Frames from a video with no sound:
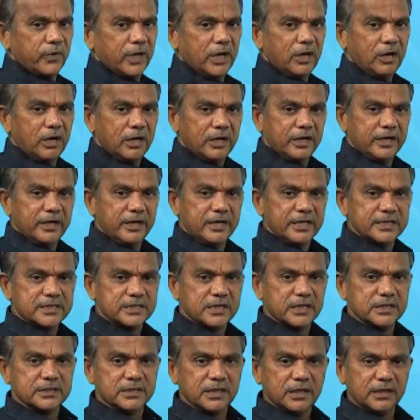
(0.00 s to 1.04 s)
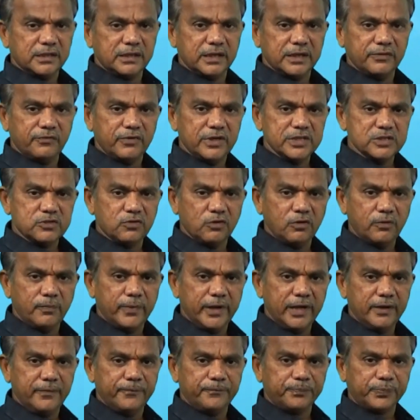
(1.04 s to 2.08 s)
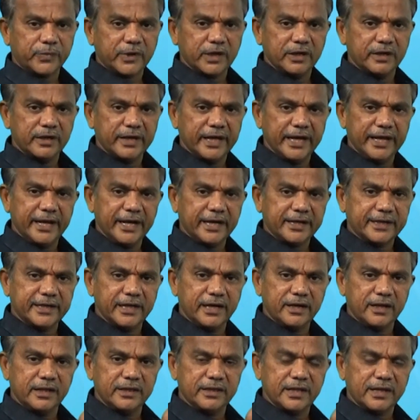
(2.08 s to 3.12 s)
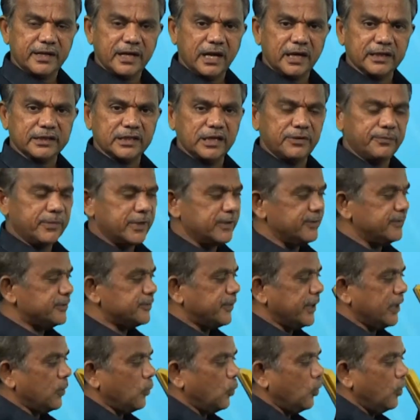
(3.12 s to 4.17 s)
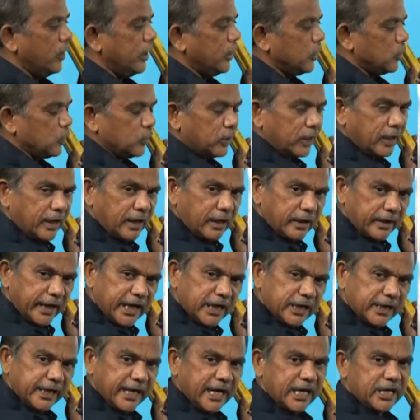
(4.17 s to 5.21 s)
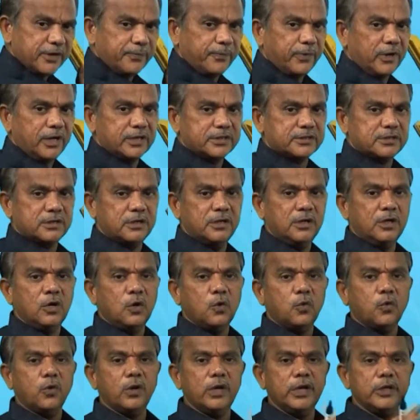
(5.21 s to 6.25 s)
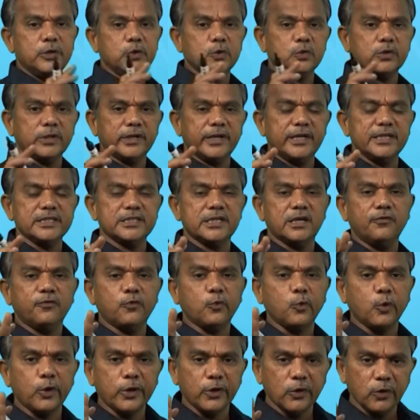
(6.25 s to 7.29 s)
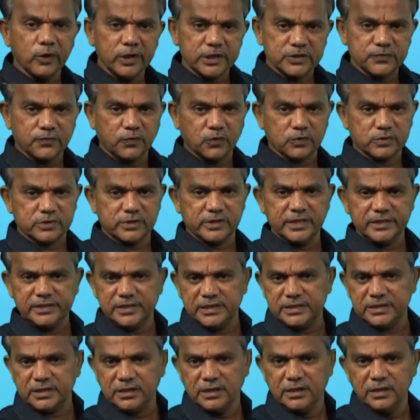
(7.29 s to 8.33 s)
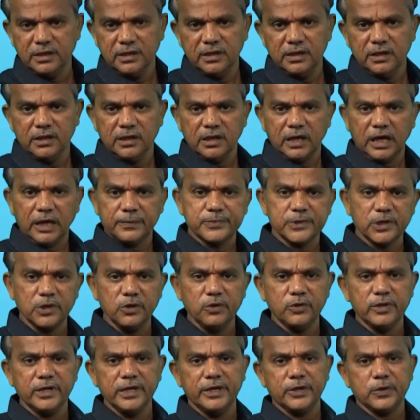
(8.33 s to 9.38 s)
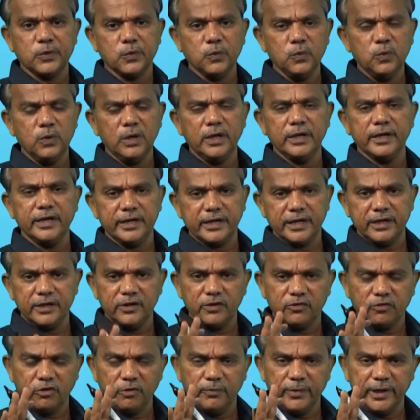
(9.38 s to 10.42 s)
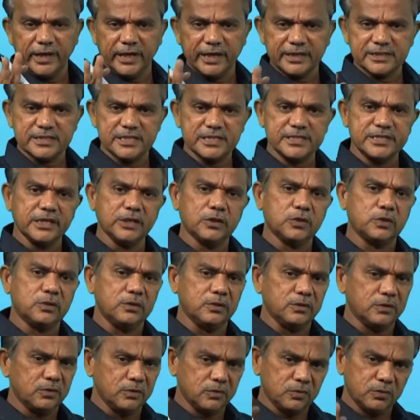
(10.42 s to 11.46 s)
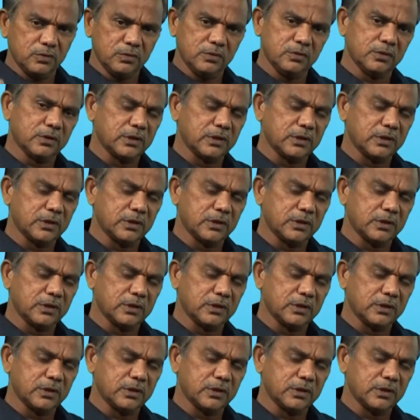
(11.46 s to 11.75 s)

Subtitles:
So, we have already discussed that the winds will be directed in the northern hemisphere only to the right hand parts, only due to the reason of Coriolis force. This is absolutely true, and it will be existing